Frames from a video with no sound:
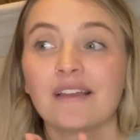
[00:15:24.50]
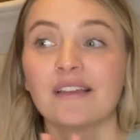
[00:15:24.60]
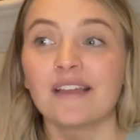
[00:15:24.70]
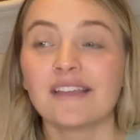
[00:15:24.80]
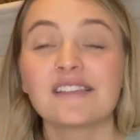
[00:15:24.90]

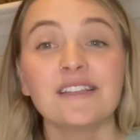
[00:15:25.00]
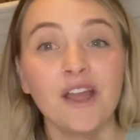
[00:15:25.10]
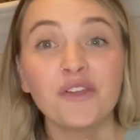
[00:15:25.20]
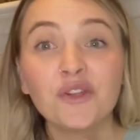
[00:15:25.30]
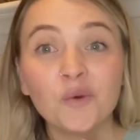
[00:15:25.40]
It's
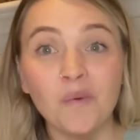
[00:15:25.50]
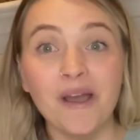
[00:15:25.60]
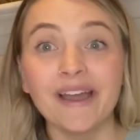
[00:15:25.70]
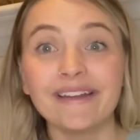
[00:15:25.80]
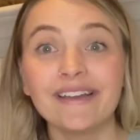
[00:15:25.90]
another
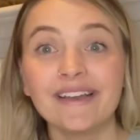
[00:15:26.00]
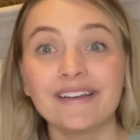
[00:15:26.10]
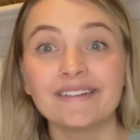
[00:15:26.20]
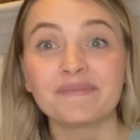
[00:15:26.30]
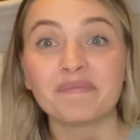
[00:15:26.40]
one.
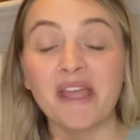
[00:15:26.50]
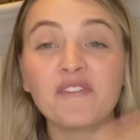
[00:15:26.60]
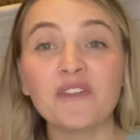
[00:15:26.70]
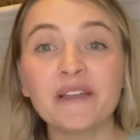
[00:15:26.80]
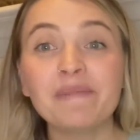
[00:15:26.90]
I
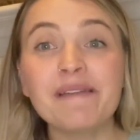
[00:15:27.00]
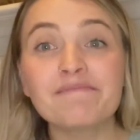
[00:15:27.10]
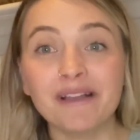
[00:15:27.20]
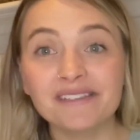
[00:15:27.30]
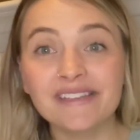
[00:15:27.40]
feel like my
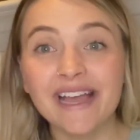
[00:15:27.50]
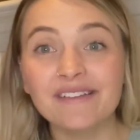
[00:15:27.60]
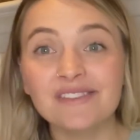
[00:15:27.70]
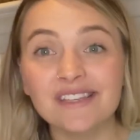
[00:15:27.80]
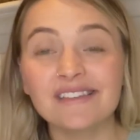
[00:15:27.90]

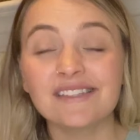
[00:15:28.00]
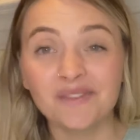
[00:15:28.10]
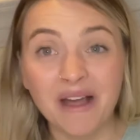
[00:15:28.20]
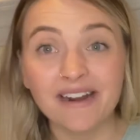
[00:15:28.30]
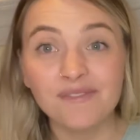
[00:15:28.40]
must-haves list, a
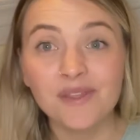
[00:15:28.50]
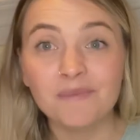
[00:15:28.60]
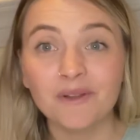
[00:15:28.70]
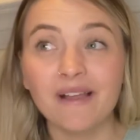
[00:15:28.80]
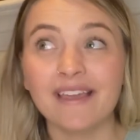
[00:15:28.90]
lot of them
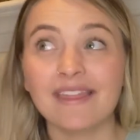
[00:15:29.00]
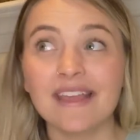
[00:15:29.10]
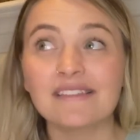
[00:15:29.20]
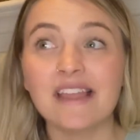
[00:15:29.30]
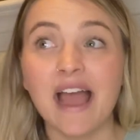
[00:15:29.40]
are like
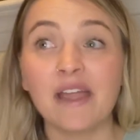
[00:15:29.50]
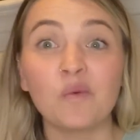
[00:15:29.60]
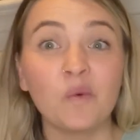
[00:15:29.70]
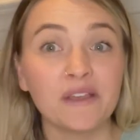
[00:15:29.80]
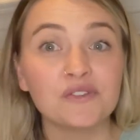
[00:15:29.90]
things that I
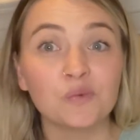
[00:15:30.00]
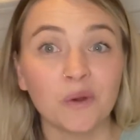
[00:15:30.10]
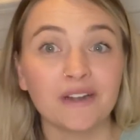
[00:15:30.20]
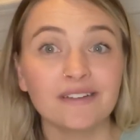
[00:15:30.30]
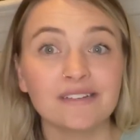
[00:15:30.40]
wish
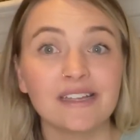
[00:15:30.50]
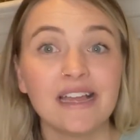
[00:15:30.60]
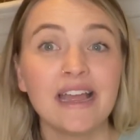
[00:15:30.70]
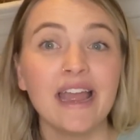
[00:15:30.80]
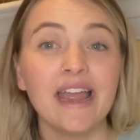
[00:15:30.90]
worked
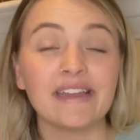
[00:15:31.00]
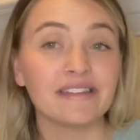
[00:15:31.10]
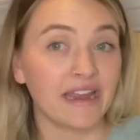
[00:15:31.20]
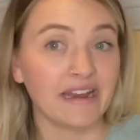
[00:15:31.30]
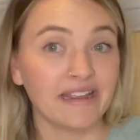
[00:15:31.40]
and
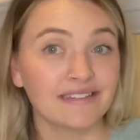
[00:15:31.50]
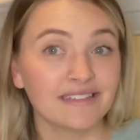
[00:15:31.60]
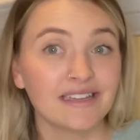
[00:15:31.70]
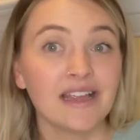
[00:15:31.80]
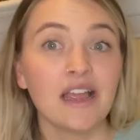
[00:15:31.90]
didn't.
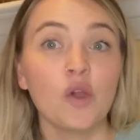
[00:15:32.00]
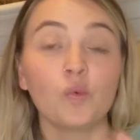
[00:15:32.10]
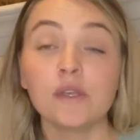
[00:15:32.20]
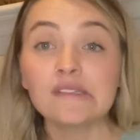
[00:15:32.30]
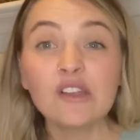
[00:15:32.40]

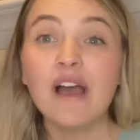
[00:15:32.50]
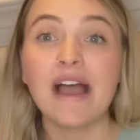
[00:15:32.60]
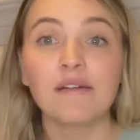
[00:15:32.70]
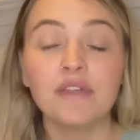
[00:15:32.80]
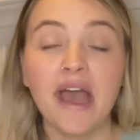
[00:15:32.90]
We still
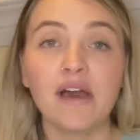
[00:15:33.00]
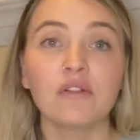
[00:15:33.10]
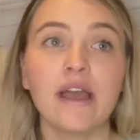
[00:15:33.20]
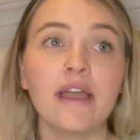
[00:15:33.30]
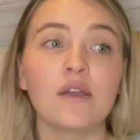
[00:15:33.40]
have the
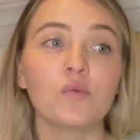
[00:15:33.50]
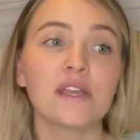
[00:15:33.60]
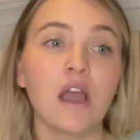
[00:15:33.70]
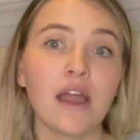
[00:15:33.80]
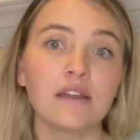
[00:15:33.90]
owlet. We
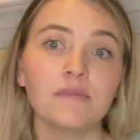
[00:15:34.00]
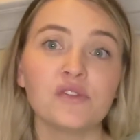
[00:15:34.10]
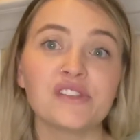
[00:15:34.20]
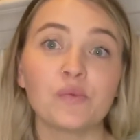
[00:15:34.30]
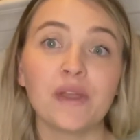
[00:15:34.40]
kind of
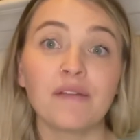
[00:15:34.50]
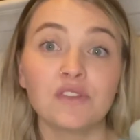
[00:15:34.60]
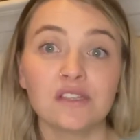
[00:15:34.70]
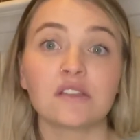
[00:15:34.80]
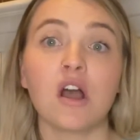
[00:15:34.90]
use it. We have
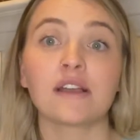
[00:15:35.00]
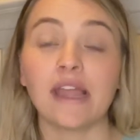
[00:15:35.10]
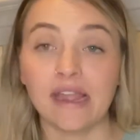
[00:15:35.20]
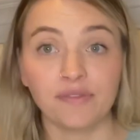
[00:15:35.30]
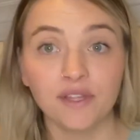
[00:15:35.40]
the sock
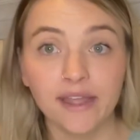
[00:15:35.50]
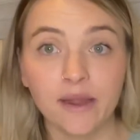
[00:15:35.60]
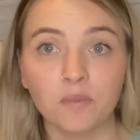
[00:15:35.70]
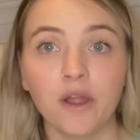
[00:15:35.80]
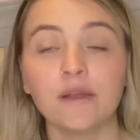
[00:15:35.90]
and the
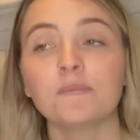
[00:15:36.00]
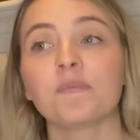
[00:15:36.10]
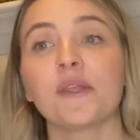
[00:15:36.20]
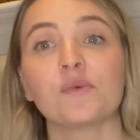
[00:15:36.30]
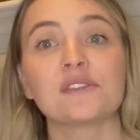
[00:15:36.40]
camera.
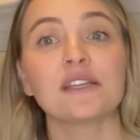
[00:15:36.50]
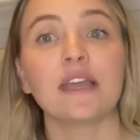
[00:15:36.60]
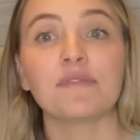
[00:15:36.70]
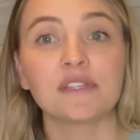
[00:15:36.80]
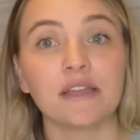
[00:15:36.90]
It was a
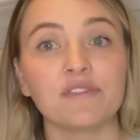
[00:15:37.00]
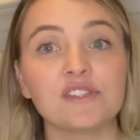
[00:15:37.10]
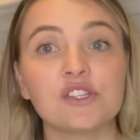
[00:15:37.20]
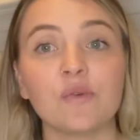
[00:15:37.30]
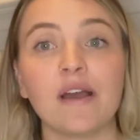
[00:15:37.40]
gift given
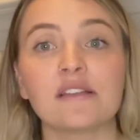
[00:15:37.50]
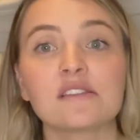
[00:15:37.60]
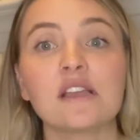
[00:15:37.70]
to us.